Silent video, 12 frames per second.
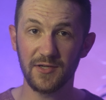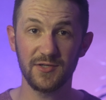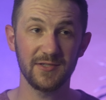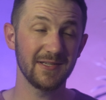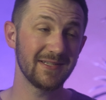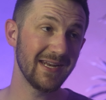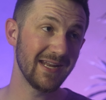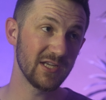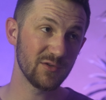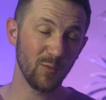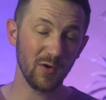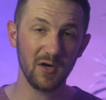such as a
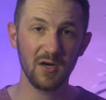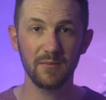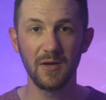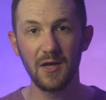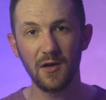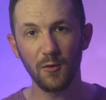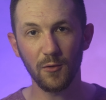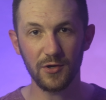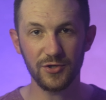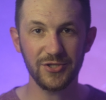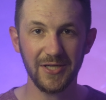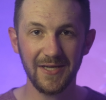10-inch worm or
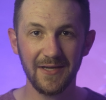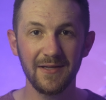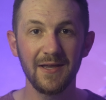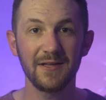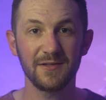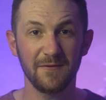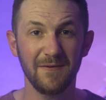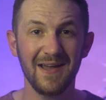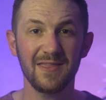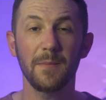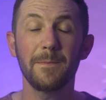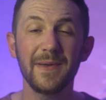a jig to
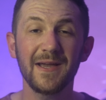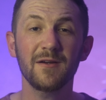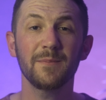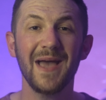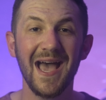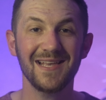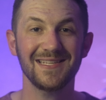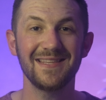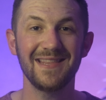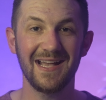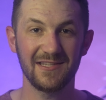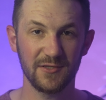find the bigger bass
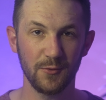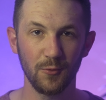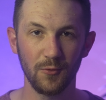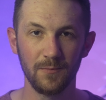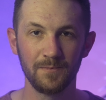in that school.